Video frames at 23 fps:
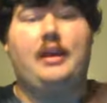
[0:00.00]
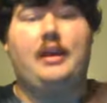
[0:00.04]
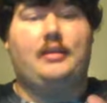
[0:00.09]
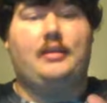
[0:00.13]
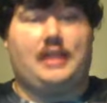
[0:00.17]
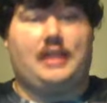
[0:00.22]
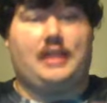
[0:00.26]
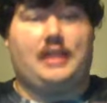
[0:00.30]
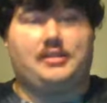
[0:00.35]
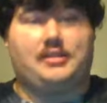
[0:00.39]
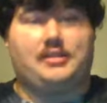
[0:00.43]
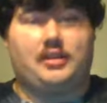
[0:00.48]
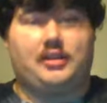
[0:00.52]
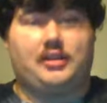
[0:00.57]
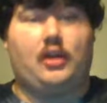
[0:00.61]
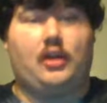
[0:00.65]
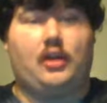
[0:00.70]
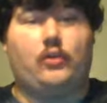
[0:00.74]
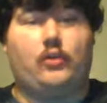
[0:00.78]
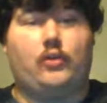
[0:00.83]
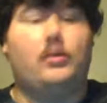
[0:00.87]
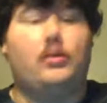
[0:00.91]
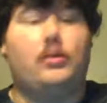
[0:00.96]
That's the
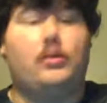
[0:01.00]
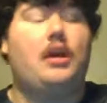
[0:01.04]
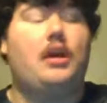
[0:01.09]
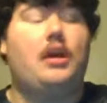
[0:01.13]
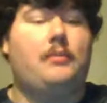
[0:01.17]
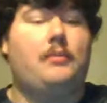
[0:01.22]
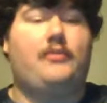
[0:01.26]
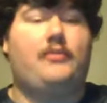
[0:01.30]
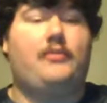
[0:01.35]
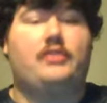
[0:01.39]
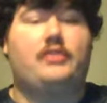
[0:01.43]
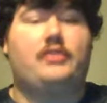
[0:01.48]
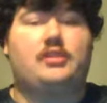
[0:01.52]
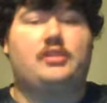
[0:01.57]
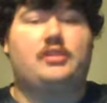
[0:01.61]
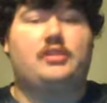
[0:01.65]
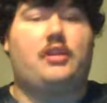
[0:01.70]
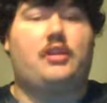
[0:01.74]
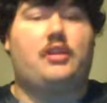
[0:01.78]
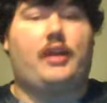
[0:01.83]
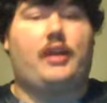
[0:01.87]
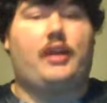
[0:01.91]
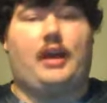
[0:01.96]
goal. But if you're just
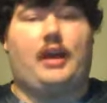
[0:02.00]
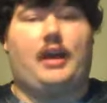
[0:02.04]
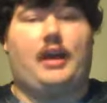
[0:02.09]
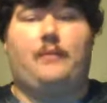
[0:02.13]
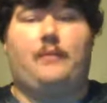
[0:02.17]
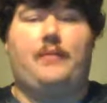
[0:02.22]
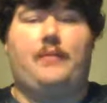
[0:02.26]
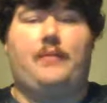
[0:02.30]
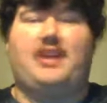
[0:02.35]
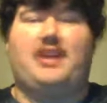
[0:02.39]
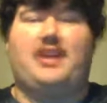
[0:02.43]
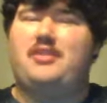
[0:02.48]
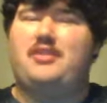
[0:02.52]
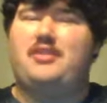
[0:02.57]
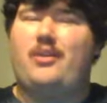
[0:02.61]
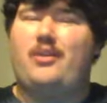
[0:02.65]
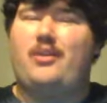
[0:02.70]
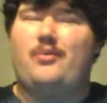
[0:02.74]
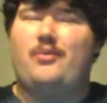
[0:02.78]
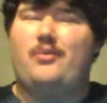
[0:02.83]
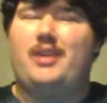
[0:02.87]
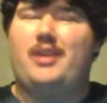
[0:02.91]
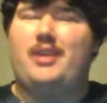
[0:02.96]
starting out and you
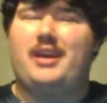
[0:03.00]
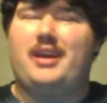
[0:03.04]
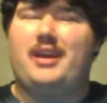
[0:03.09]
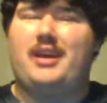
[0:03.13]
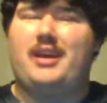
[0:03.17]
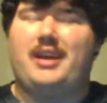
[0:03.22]
don't want to,